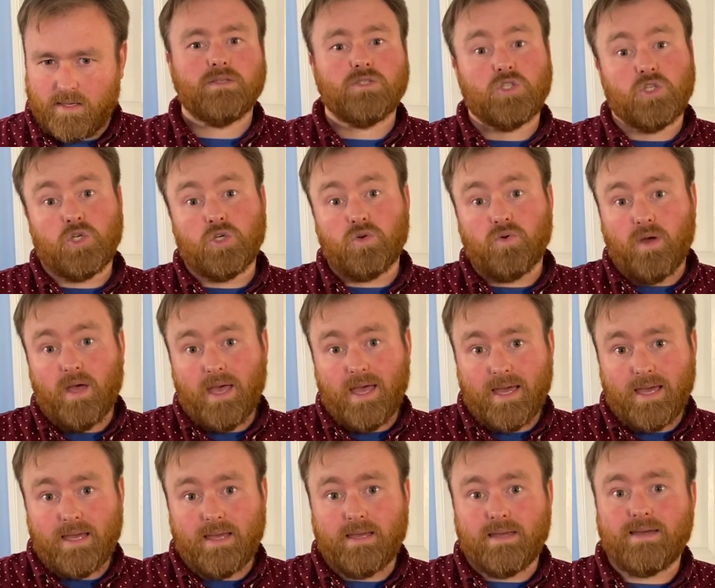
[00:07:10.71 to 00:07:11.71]

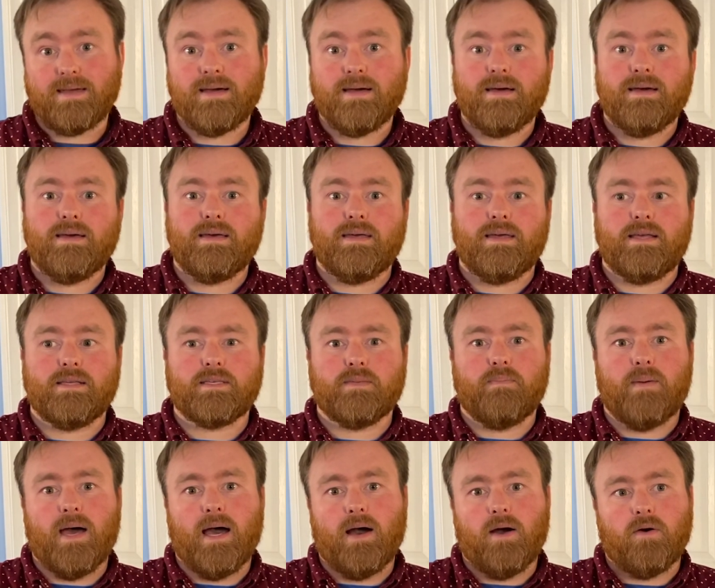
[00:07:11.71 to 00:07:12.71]
2A is
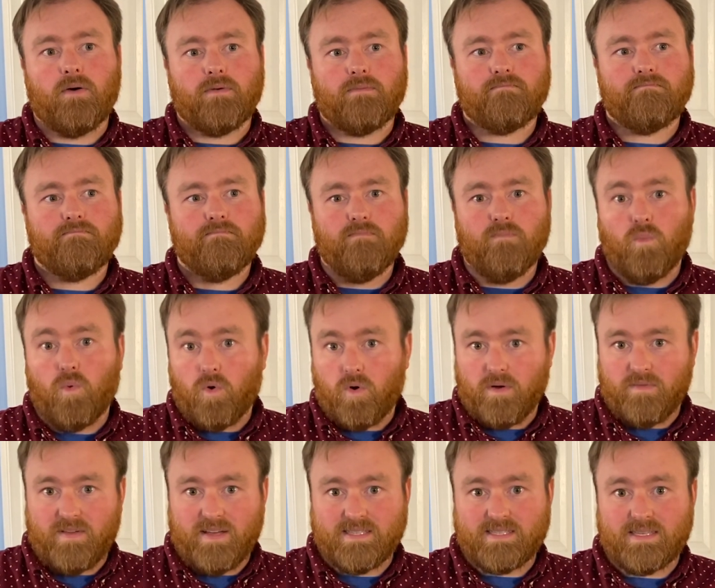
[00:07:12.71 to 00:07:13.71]
about more
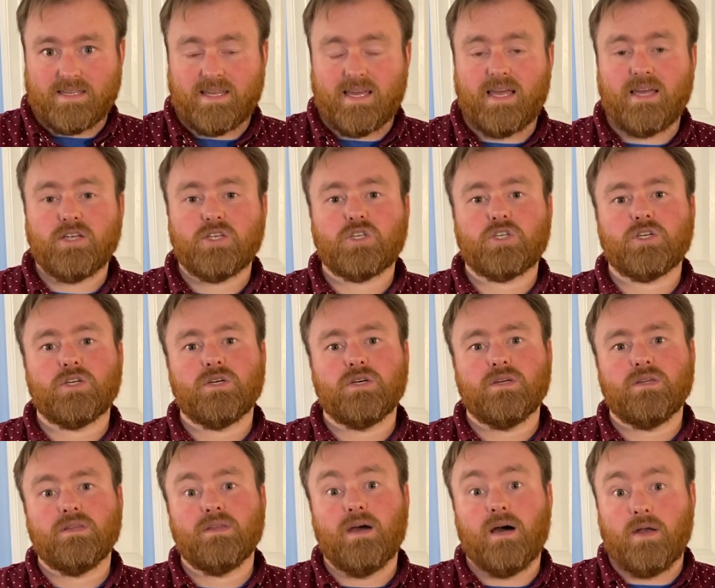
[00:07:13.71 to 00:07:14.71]

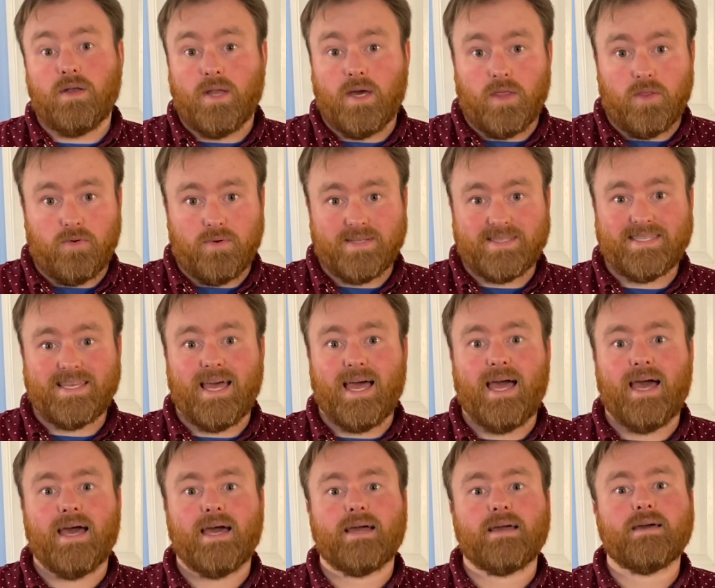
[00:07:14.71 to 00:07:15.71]
investigation, another
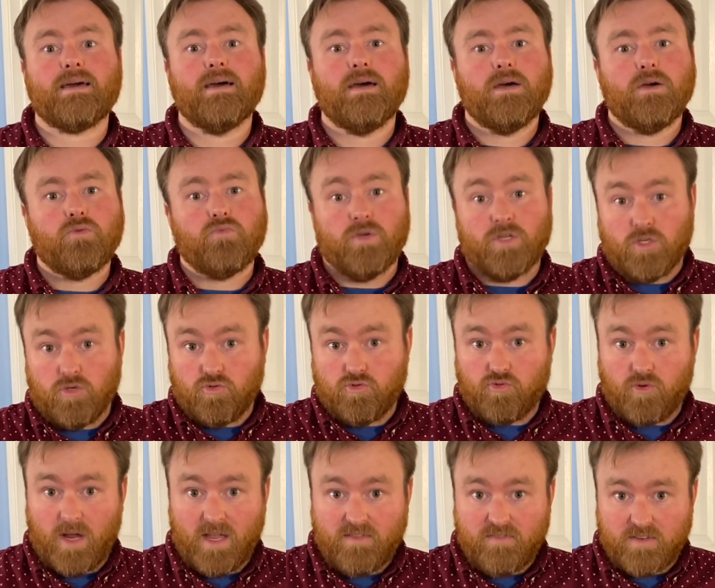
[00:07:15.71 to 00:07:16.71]
attack. Richard
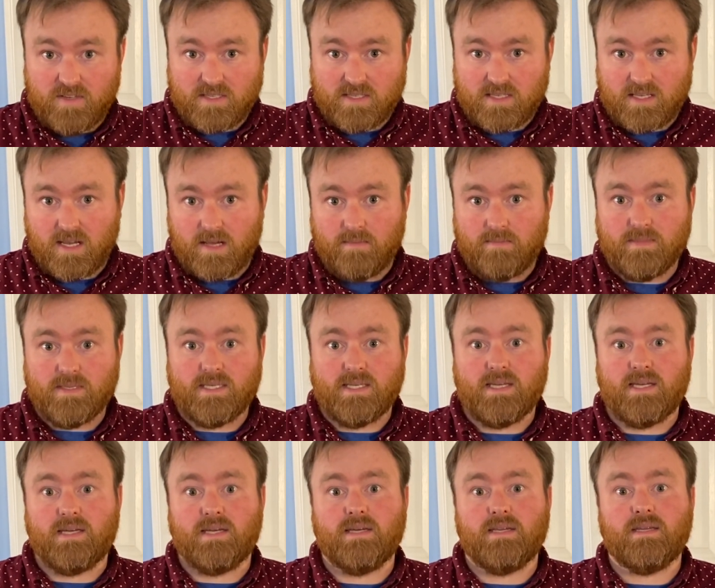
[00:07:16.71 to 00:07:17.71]
Dreyfuss comes
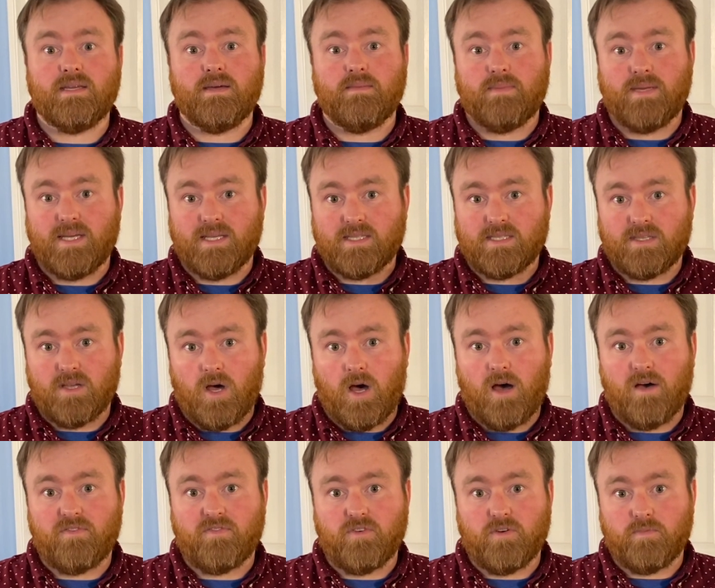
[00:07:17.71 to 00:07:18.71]
in and begins to
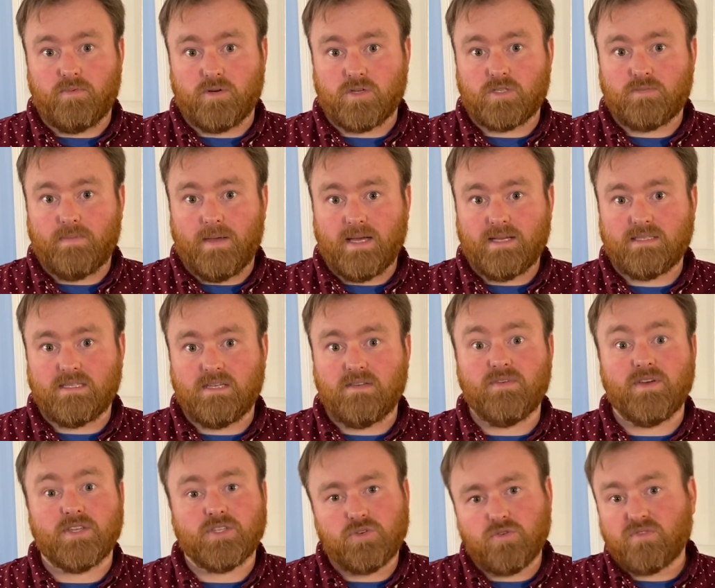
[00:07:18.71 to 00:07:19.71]
offer perspective
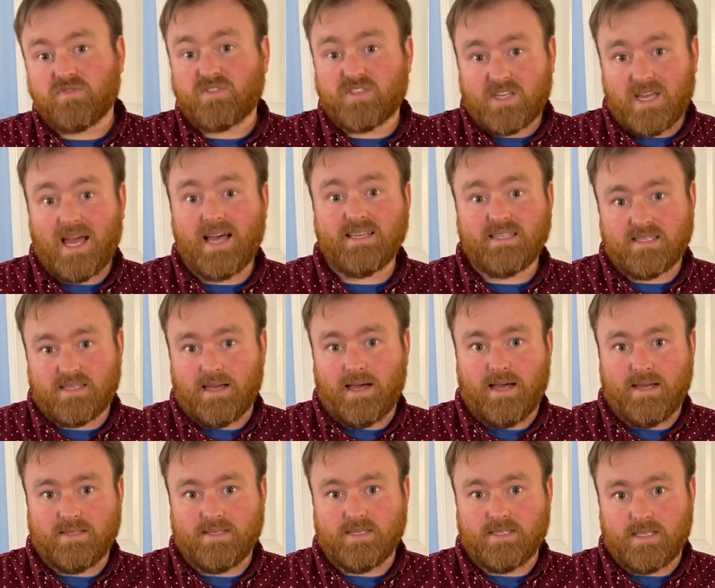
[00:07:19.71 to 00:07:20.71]
and sort of
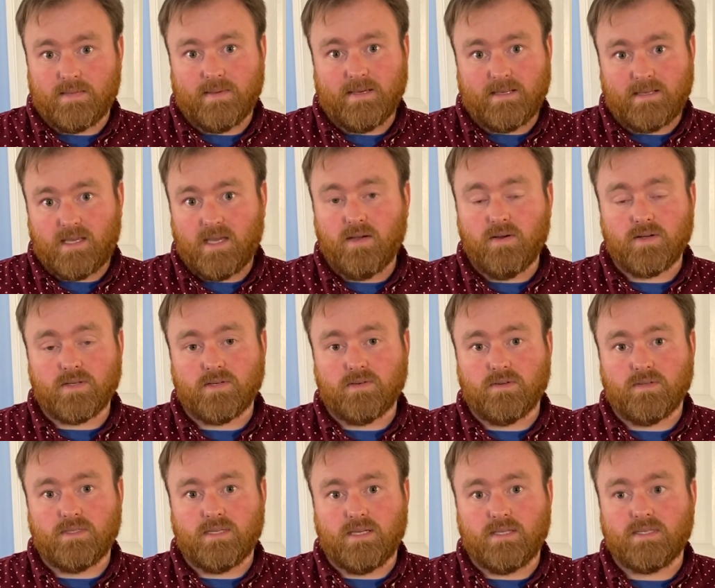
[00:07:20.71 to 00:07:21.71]
chastises the main character
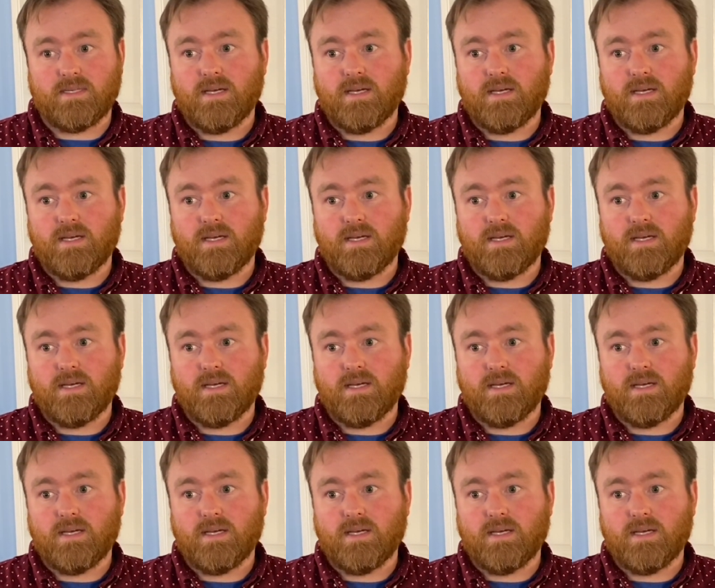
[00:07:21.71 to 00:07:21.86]
and says,